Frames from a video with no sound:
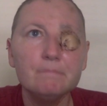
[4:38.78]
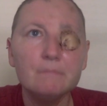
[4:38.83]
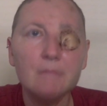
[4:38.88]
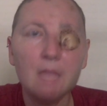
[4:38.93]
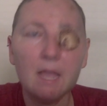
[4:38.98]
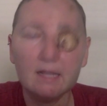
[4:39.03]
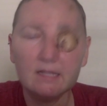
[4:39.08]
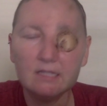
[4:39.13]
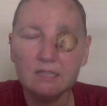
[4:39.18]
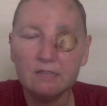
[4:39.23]

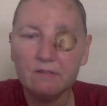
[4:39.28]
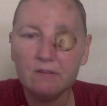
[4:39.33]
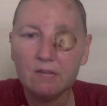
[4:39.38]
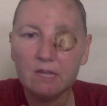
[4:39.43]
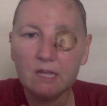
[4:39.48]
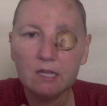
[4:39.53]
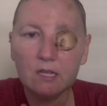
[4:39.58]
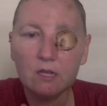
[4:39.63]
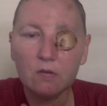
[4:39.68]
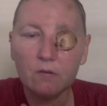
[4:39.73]

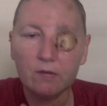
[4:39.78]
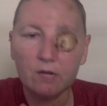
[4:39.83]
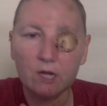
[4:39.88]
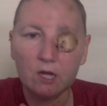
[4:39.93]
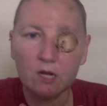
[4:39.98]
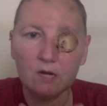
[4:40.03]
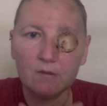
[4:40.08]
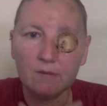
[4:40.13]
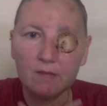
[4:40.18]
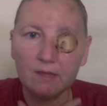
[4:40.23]
activity going
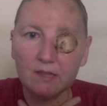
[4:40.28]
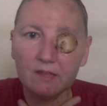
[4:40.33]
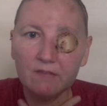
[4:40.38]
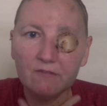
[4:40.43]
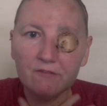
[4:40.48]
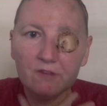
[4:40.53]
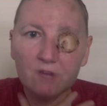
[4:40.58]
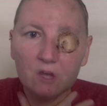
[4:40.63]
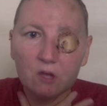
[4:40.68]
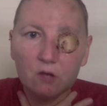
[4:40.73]
on in my
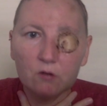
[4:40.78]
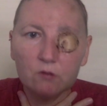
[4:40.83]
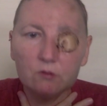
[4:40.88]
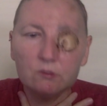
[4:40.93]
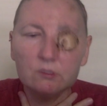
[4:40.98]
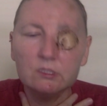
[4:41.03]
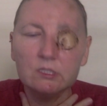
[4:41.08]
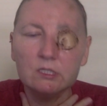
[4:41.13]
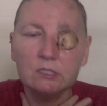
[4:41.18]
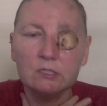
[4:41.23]
lymph nodes.